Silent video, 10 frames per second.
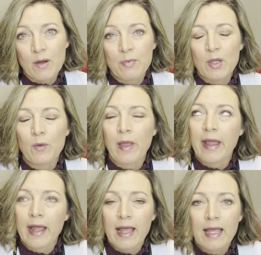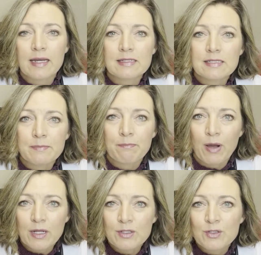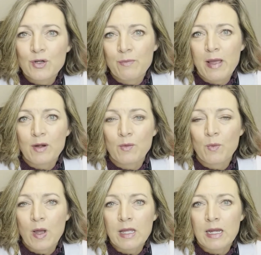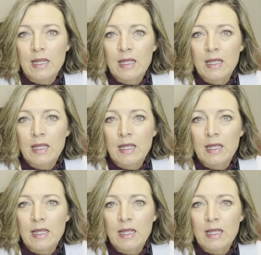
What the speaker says: but you can't get it to budge no matter what?